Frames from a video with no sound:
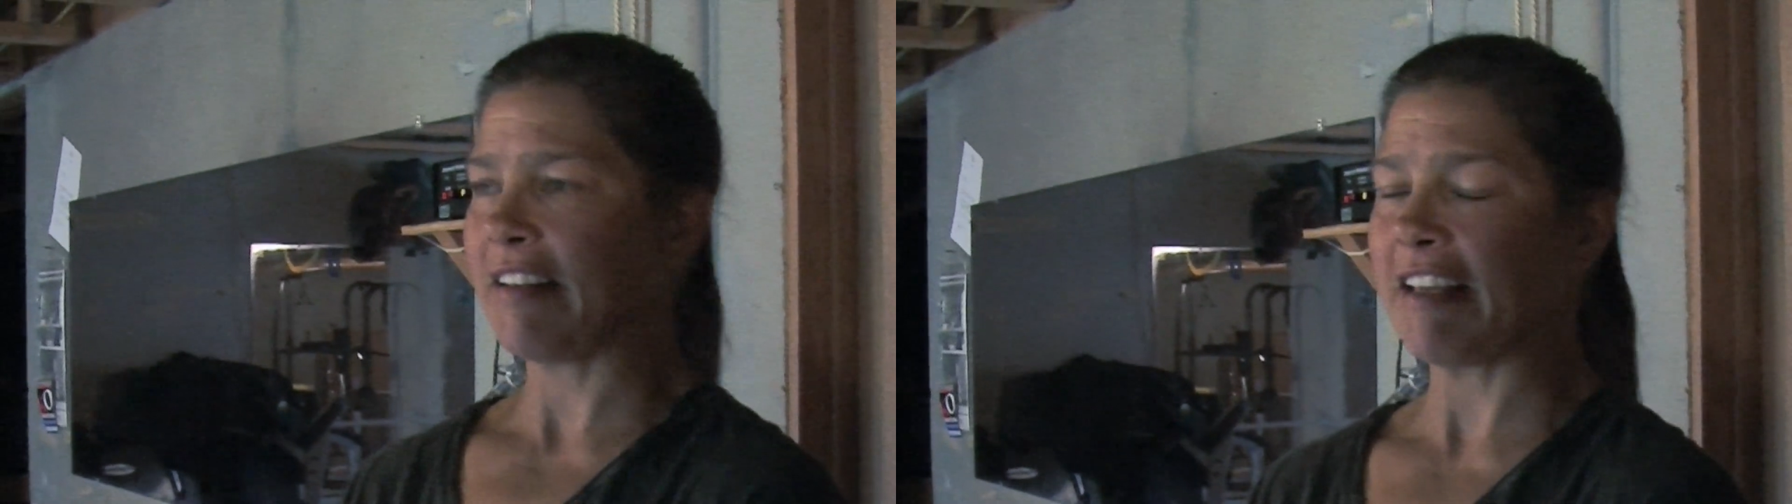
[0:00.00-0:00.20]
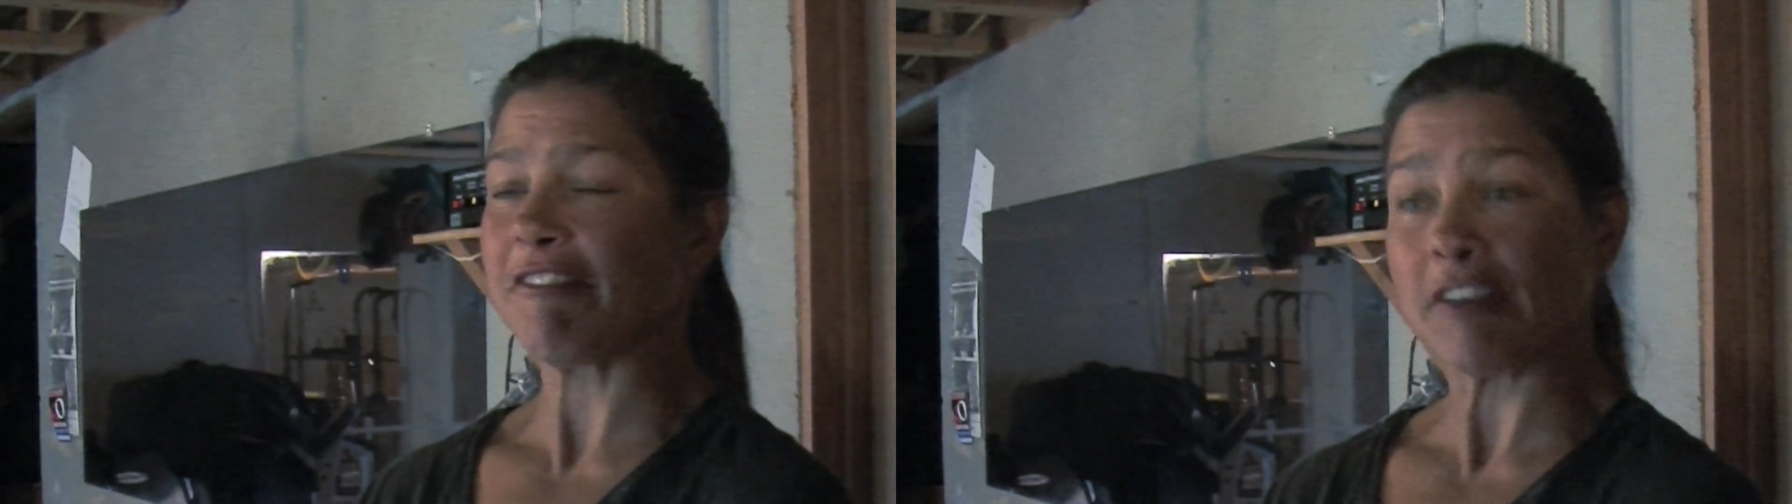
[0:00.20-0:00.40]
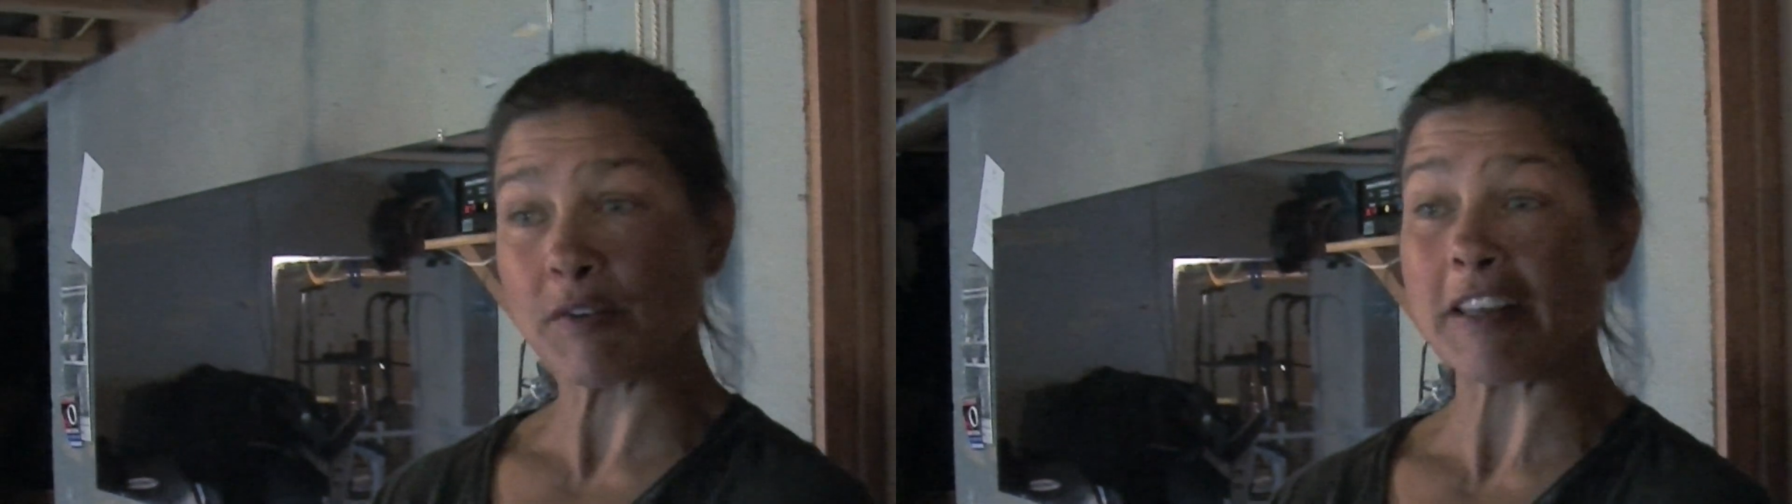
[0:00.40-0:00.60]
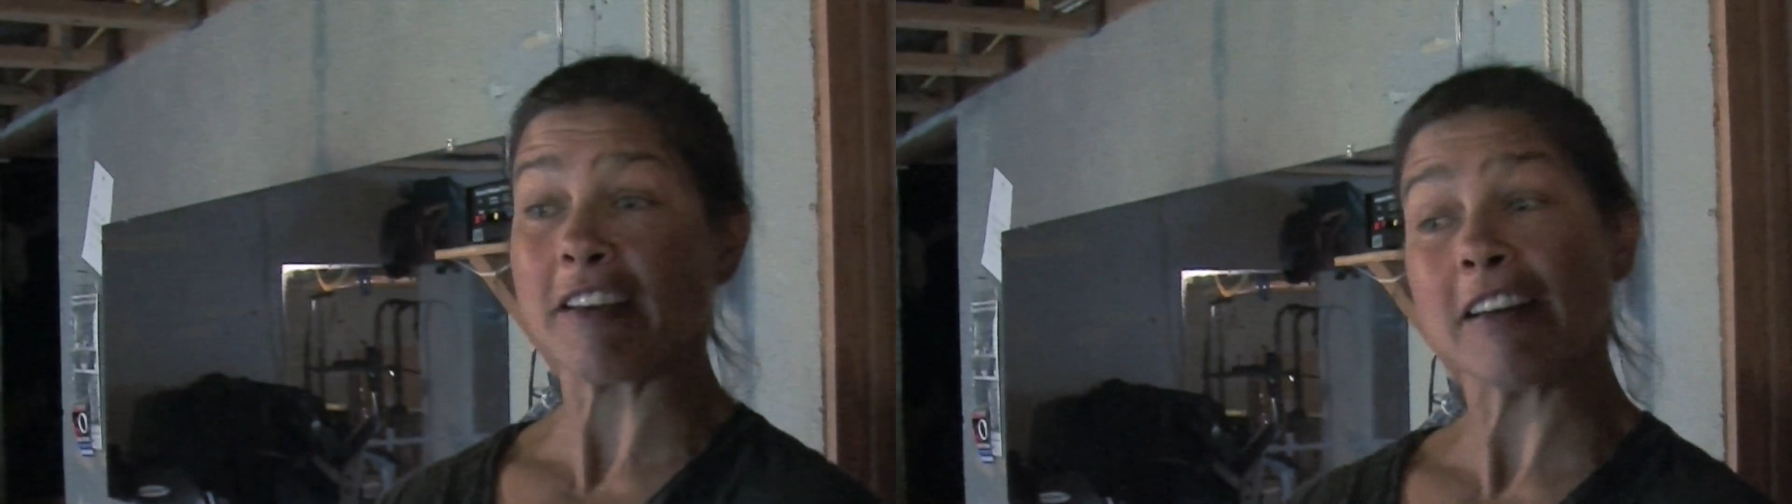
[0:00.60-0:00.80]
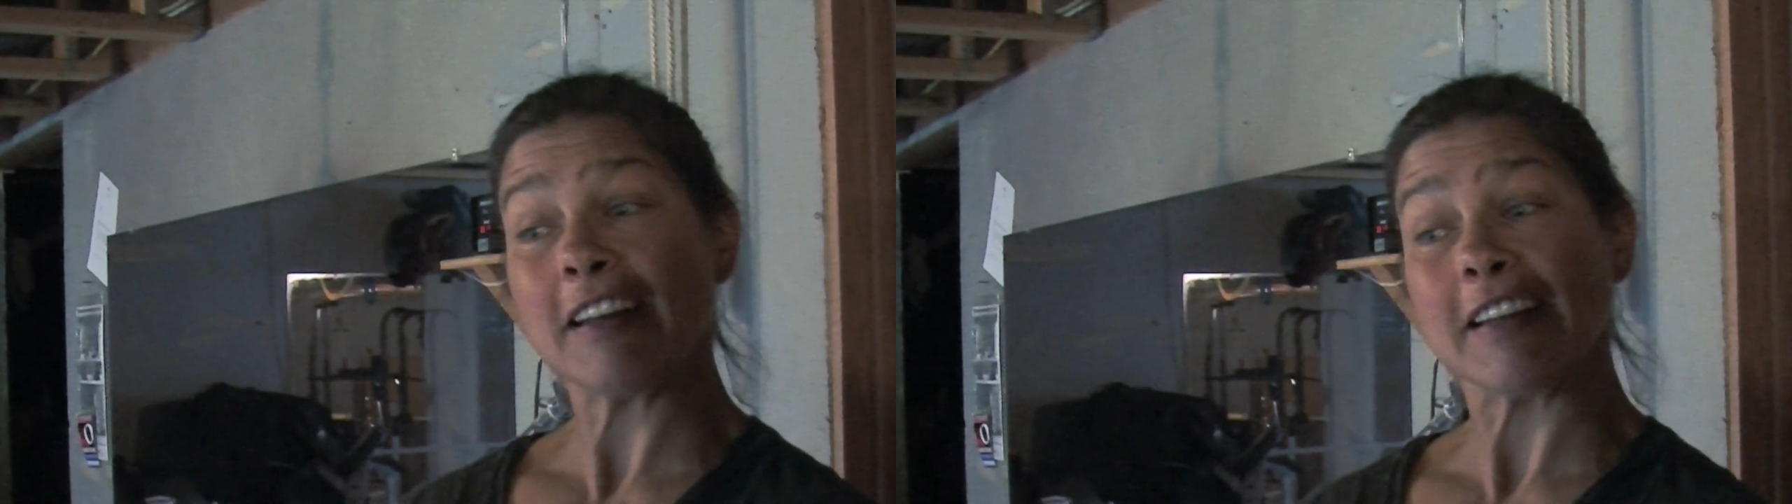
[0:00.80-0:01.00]
that I feel really
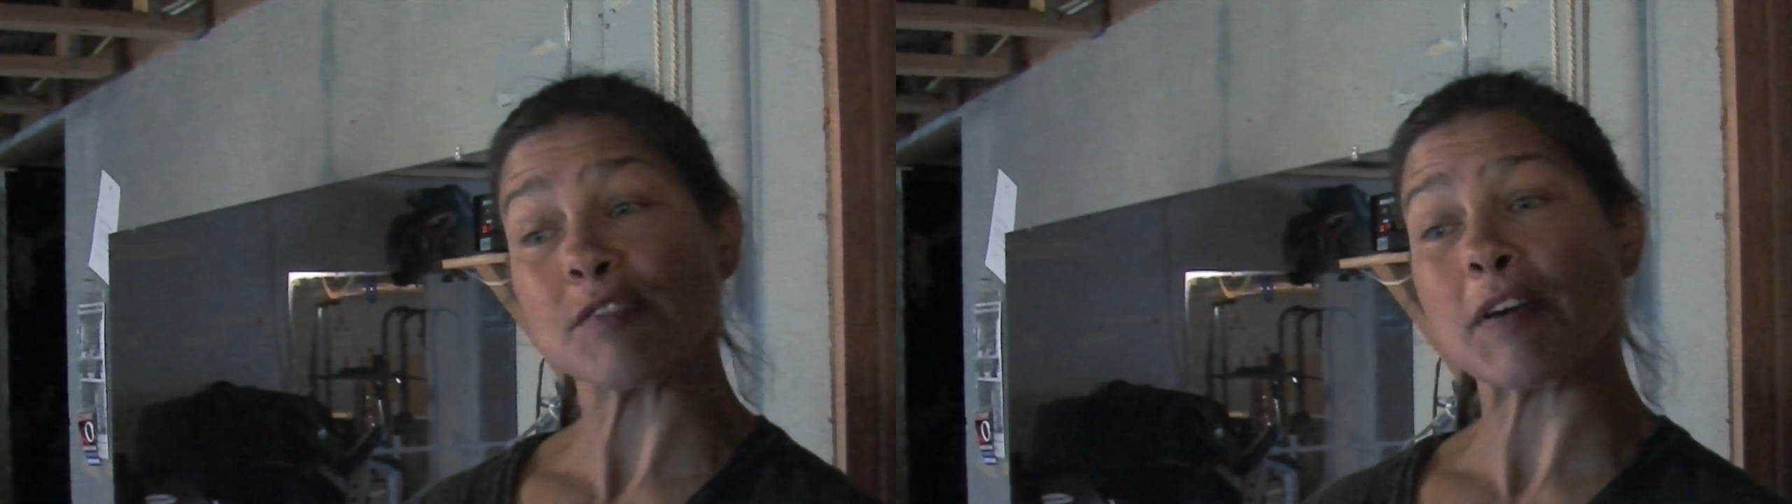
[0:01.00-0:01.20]
good is